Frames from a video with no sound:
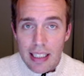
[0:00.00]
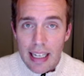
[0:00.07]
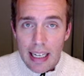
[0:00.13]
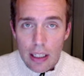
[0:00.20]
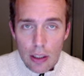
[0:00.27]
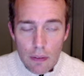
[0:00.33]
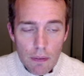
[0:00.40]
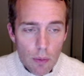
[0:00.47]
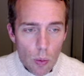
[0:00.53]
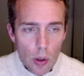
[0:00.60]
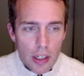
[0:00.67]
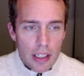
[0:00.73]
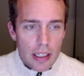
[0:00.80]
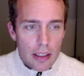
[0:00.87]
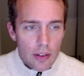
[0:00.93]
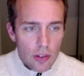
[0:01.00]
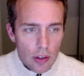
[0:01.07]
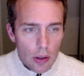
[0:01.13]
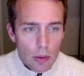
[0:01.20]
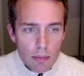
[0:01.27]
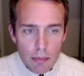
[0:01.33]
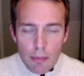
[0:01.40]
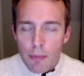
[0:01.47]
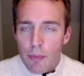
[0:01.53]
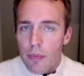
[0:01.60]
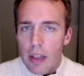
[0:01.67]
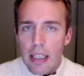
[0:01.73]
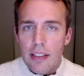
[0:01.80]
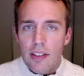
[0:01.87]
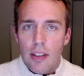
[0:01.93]
California. So
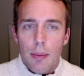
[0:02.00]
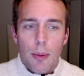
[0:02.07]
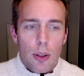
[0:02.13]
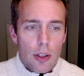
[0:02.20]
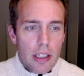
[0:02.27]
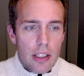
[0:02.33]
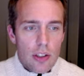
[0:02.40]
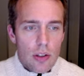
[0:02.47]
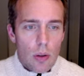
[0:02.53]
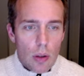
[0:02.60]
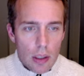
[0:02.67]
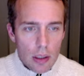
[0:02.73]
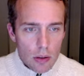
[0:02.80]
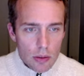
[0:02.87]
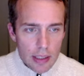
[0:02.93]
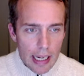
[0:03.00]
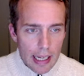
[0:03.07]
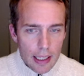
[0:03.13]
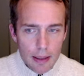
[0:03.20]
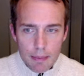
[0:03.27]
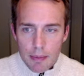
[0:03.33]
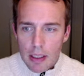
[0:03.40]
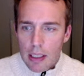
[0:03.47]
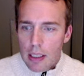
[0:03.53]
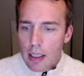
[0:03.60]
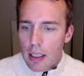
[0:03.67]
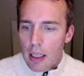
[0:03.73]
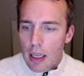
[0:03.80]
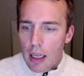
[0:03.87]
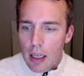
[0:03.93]
that's similar to historical data.
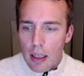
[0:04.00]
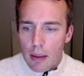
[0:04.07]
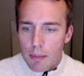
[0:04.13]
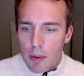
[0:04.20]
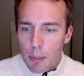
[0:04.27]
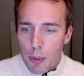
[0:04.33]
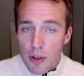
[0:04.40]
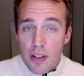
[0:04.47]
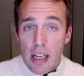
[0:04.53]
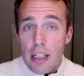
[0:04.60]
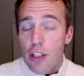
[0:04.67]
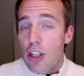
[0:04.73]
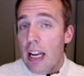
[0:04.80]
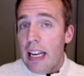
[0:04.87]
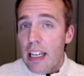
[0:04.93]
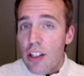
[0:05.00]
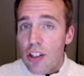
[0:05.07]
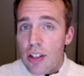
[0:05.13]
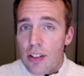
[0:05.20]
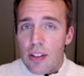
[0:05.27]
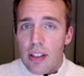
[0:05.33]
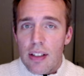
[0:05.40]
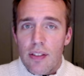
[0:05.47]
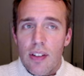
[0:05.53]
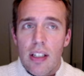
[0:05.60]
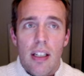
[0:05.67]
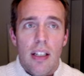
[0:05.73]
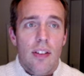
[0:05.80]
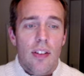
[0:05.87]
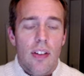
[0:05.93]
The percent change is
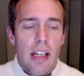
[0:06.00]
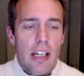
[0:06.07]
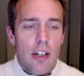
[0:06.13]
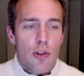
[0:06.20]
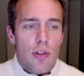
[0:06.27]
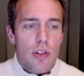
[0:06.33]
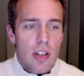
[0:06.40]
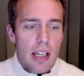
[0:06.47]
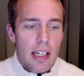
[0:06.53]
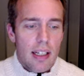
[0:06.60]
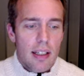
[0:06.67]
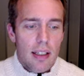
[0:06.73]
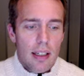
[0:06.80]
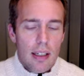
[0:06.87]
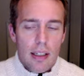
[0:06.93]
an interesting